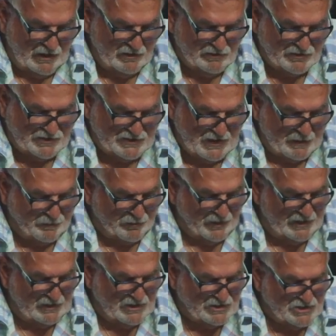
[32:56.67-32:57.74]
he will
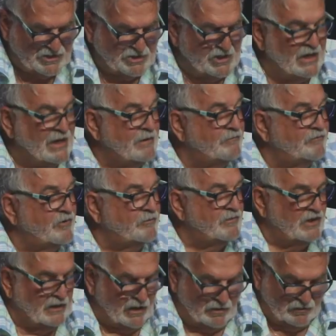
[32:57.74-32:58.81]
separate the sheep from
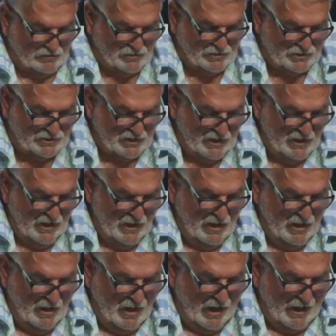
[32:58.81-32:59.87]
the goats.
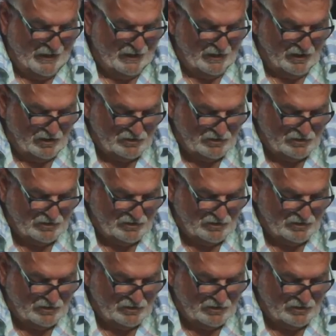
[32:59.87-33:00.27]
And the